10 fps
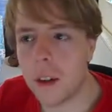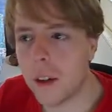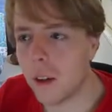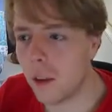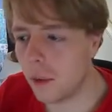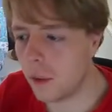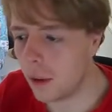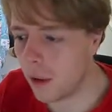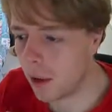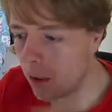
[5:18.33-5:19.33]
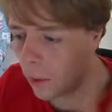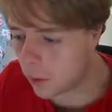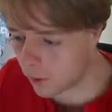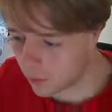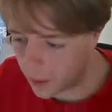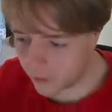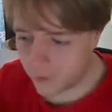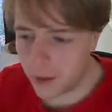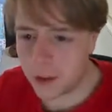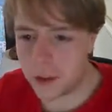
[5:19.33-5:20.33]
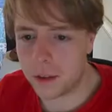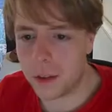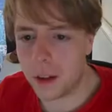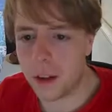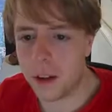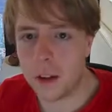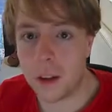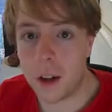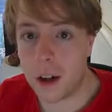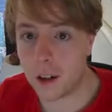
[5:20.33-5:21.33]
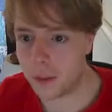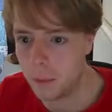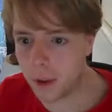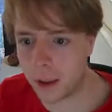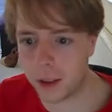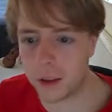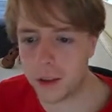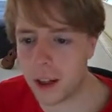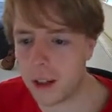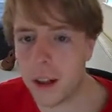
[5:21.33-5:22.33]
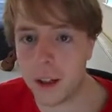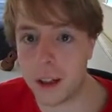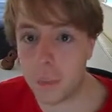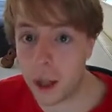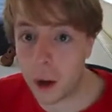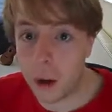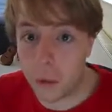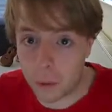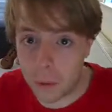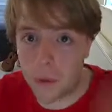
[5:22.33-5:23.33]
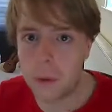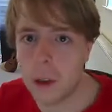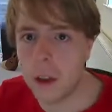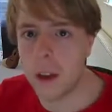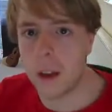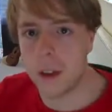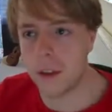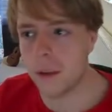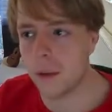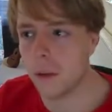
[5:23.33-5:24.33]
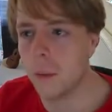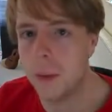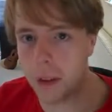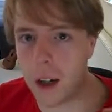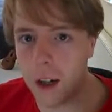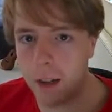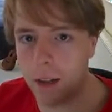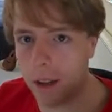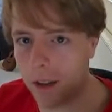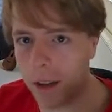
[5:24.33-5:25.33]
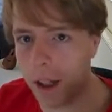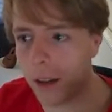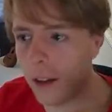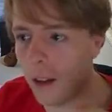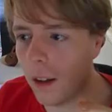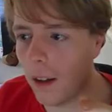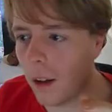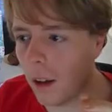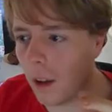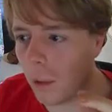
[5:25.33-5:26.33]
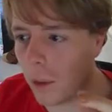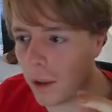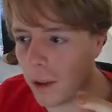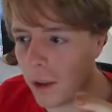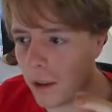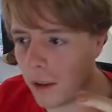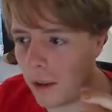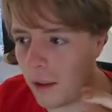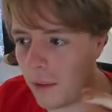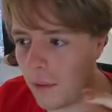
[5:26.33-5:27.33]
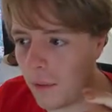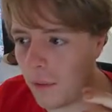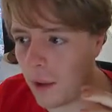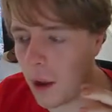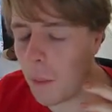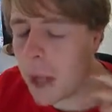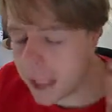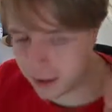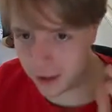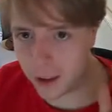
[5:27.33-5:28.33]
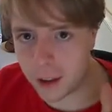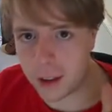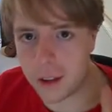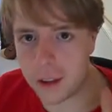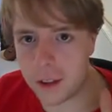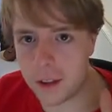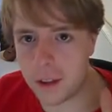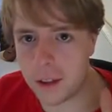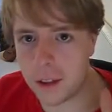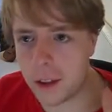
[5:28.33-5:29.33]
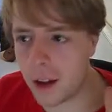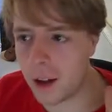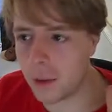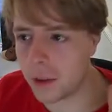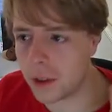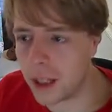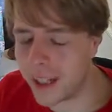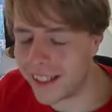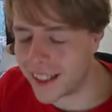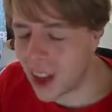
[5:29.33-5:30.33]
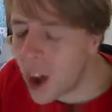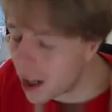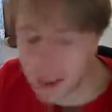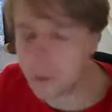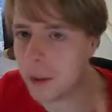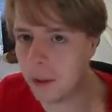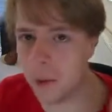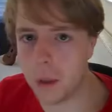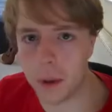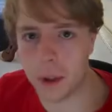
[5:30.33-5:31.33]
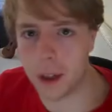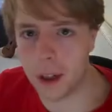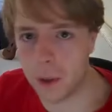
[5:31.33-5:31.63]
So all of my fights had got the highest mark they could get, and my overall score was the highest I could get, which is amazing. I was entirely blown away by that.